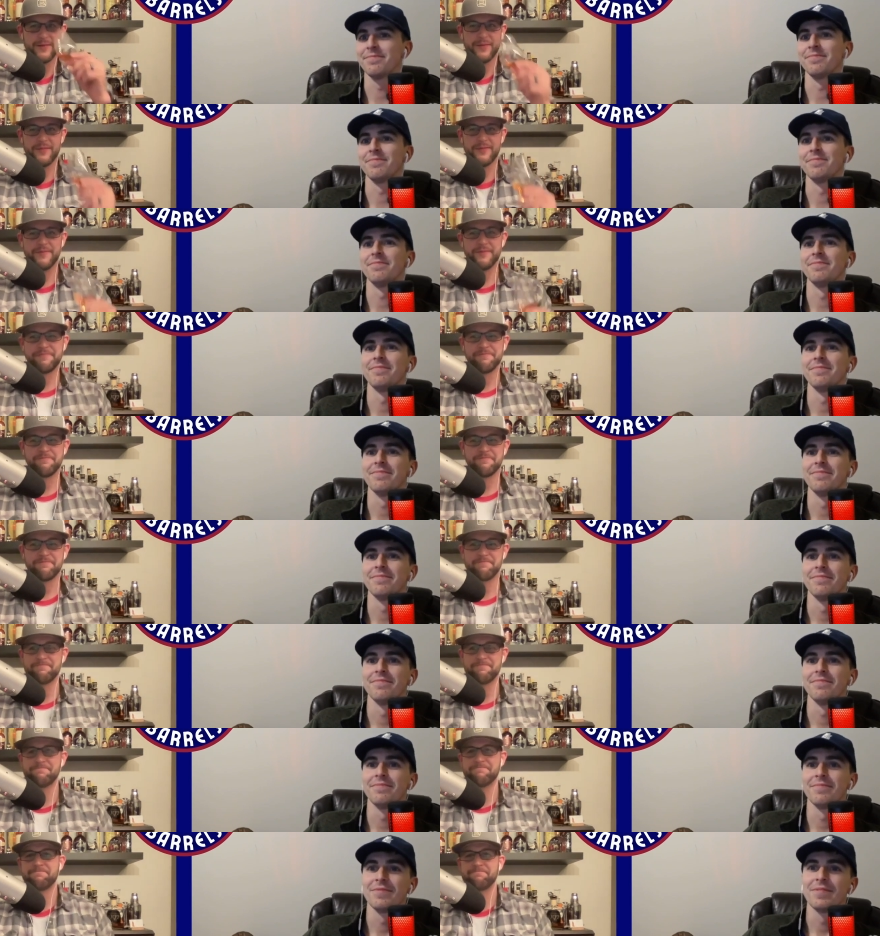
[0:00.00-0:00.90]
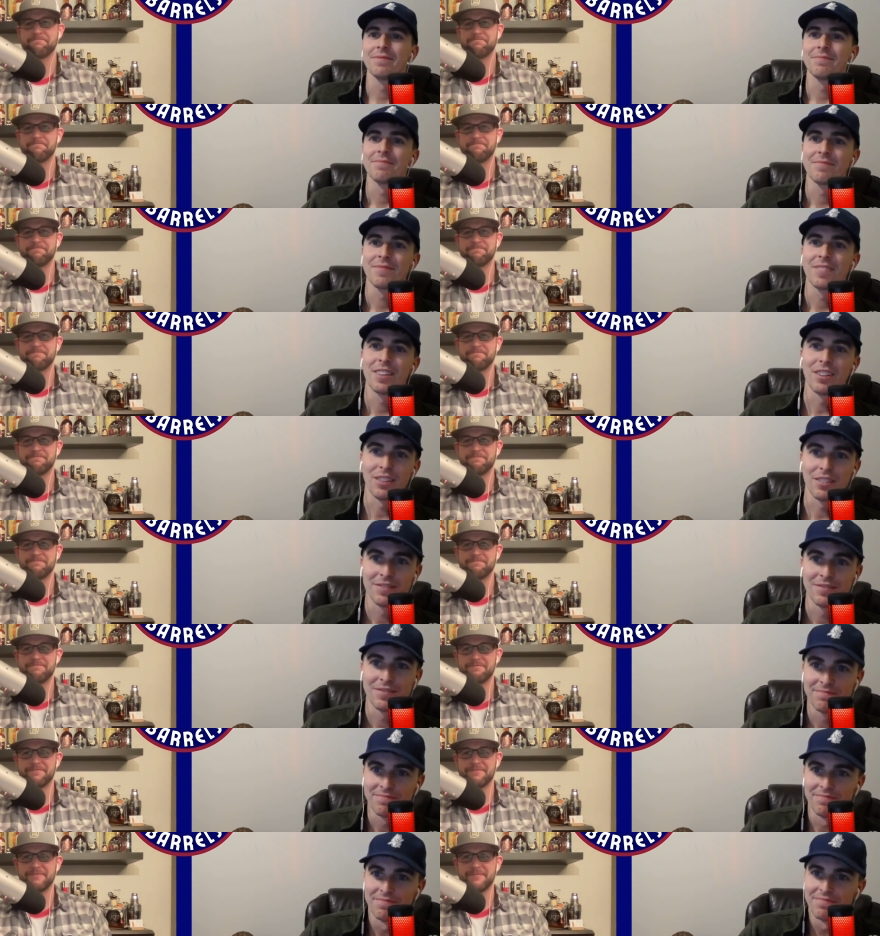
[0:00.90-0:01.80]

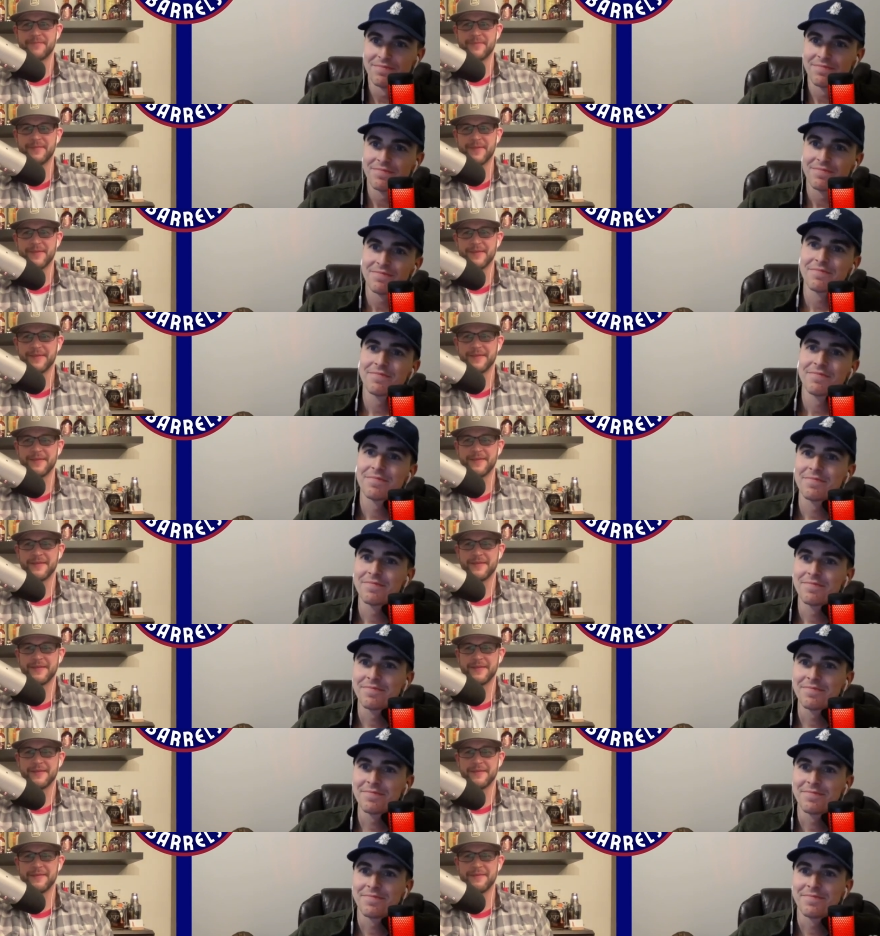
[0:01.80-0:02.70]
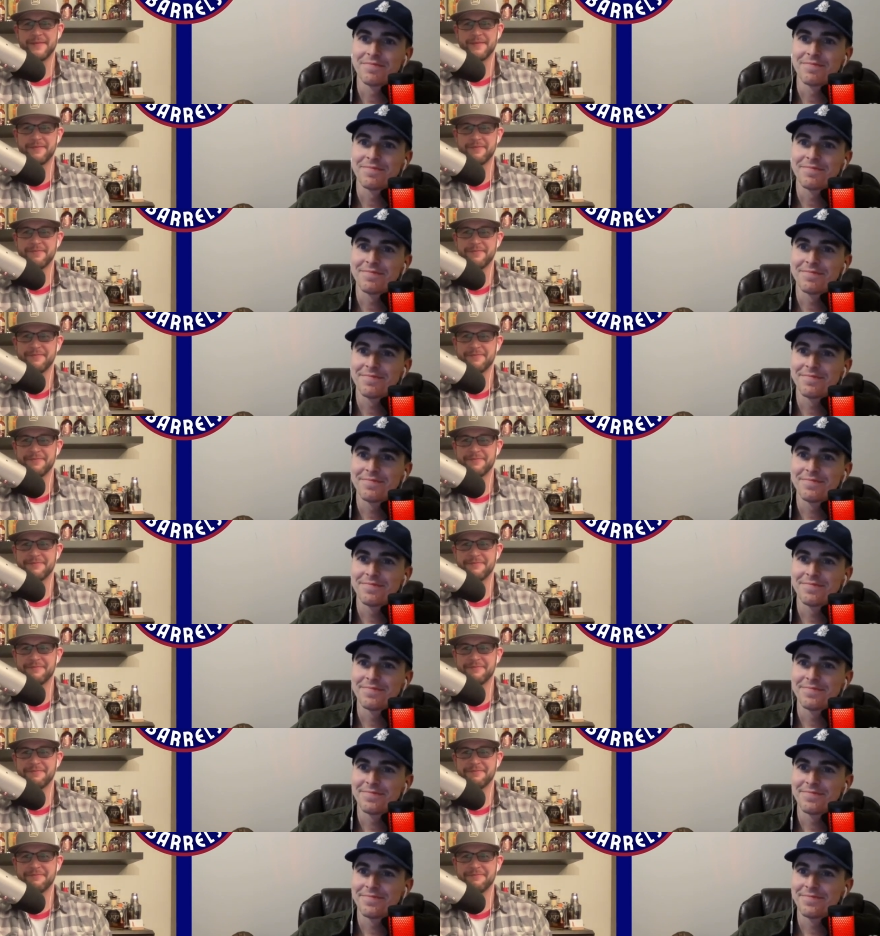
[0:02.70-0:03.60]

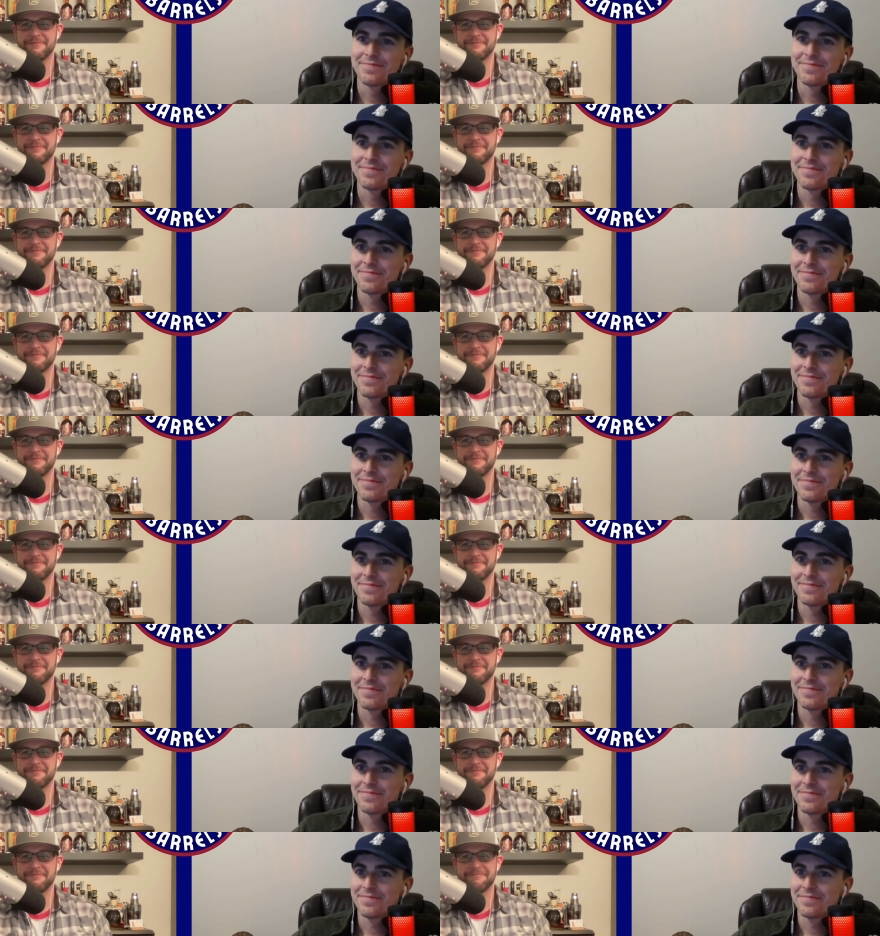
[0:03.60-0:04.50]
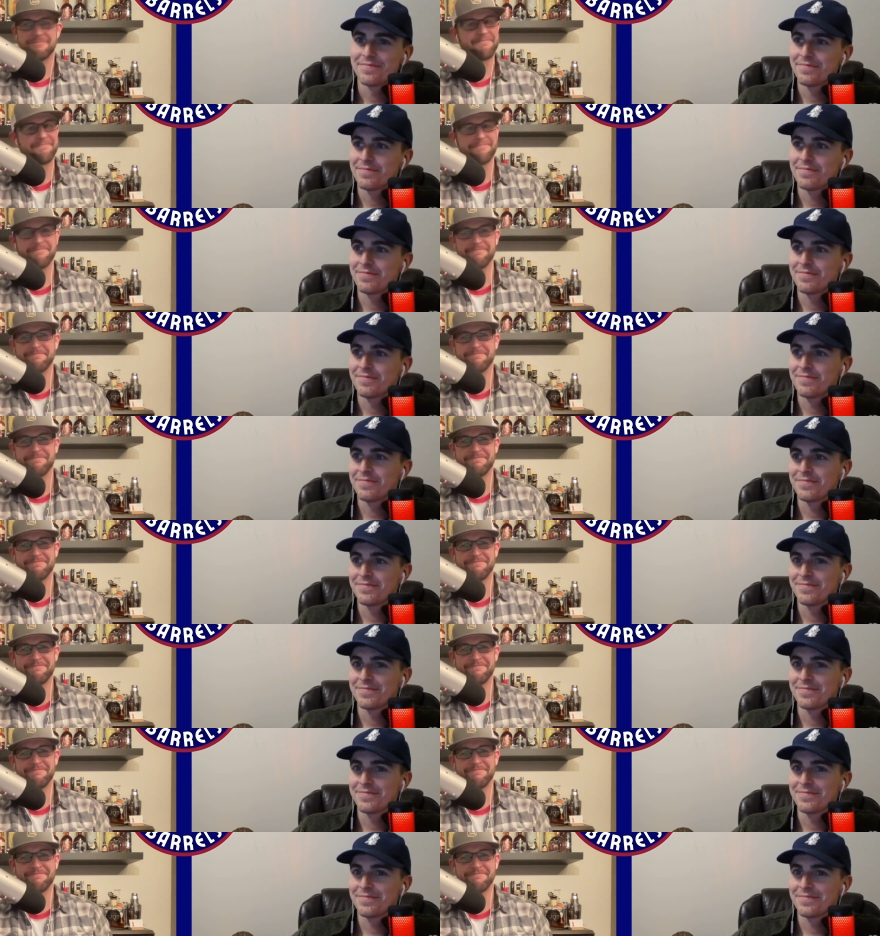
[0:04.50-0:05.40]

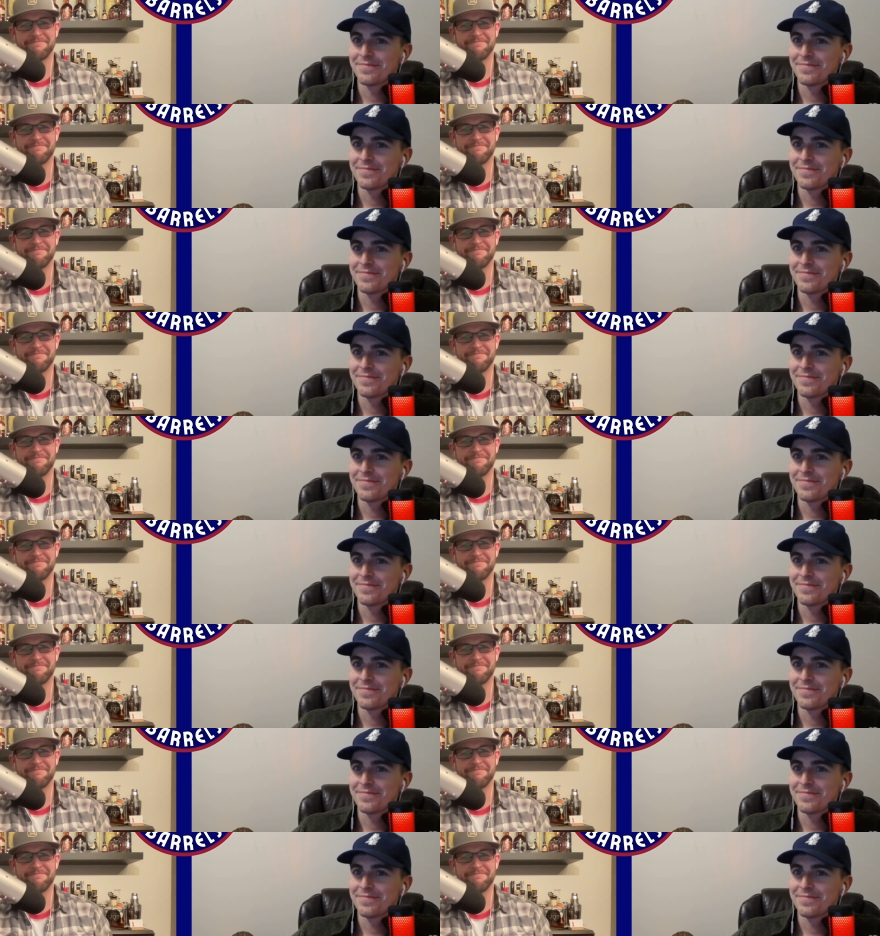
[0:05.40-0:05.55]
(silence)